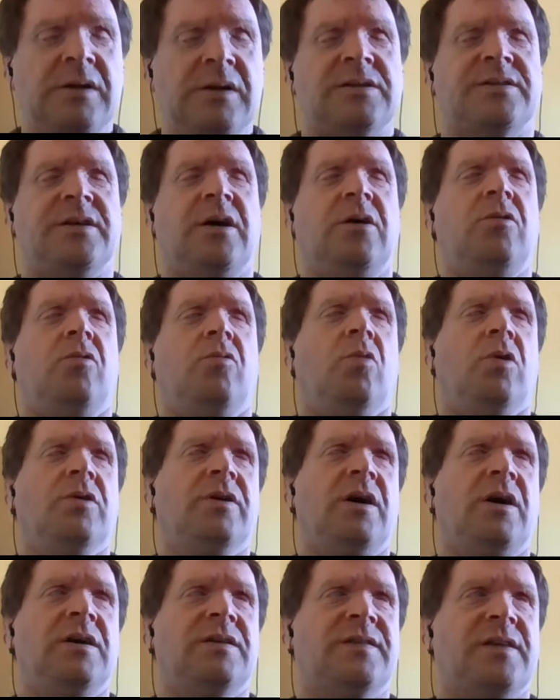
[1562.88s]
So,
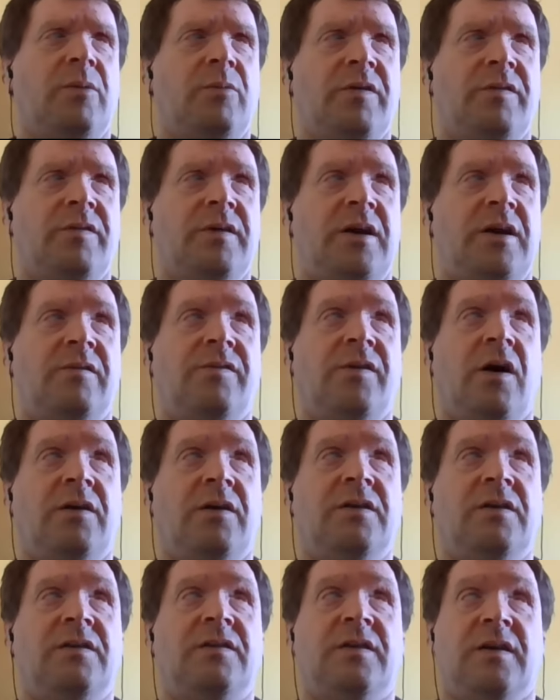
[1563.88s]
what are some of the
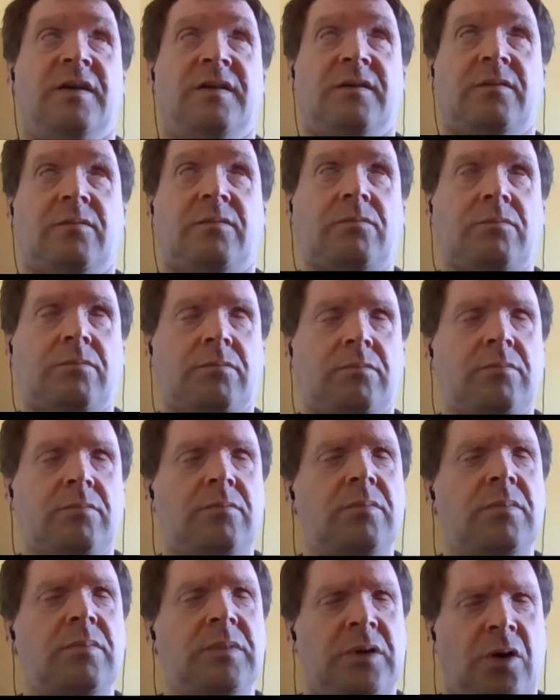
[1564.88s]
advantages
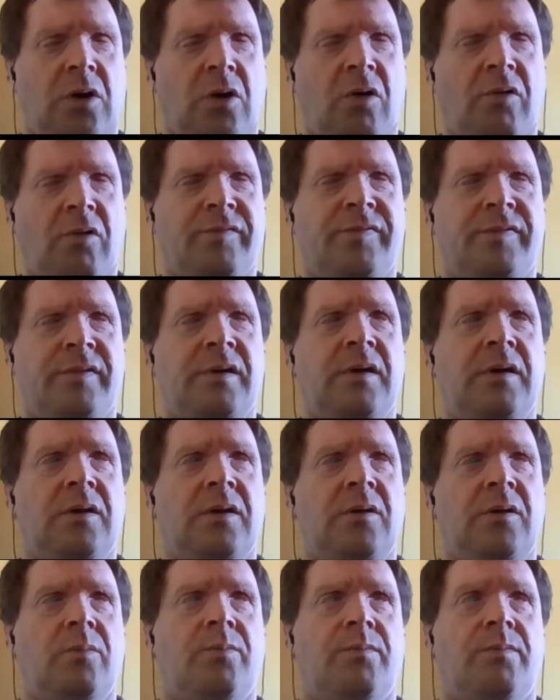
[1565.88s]
of
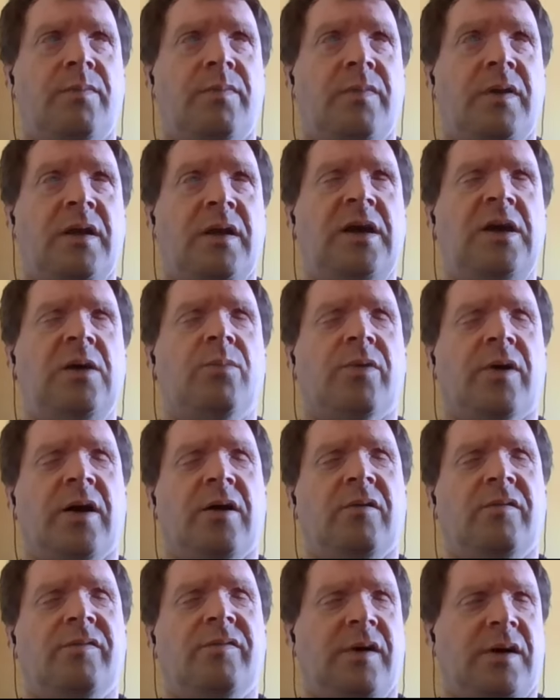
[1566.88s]

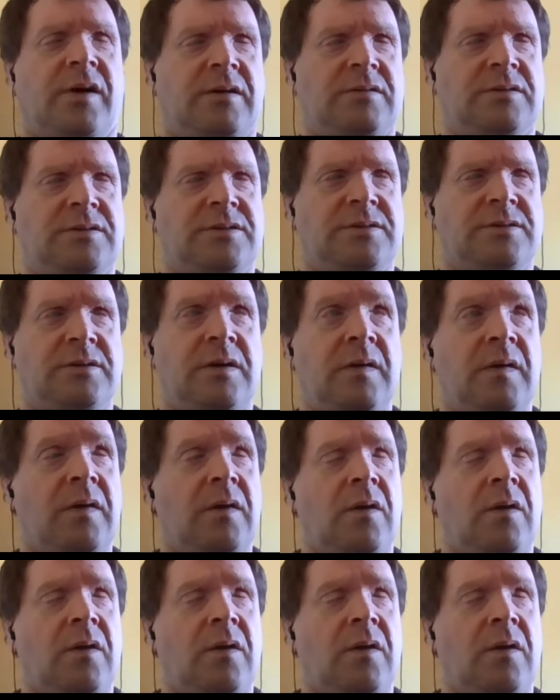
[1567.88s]
eBraille files?